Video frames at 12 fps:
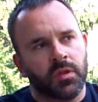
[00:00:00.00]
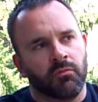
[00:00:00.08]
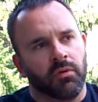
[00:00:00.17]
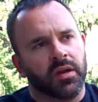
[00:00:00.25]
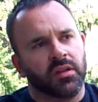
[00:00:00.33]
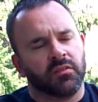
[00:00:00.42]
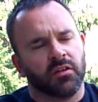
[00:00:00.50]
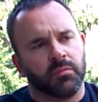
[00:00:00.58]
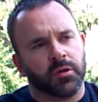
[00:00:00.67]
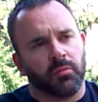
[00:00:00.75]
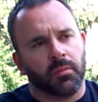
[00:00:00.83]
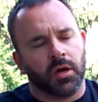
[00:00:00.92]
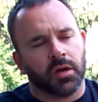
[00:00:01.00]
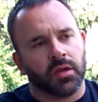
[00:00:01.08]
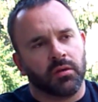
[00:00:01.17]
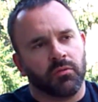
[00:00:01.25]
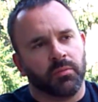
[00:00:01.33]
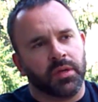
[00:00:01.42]
Reading Terminal
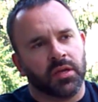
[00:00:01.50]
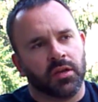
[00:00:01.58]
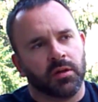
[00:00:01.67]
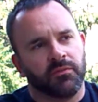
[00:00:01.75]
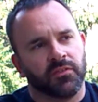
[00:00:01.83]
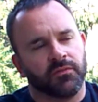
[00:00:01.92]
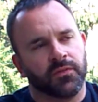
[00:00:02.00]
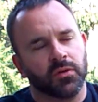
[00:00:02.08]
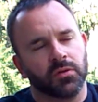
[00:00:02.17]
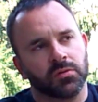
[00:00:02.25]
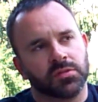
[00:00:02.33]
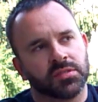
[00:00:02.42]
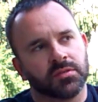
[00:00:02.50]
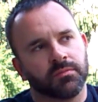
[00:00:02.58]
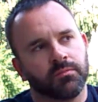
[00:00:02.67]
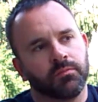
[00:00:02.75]
Market will be hit up for foods.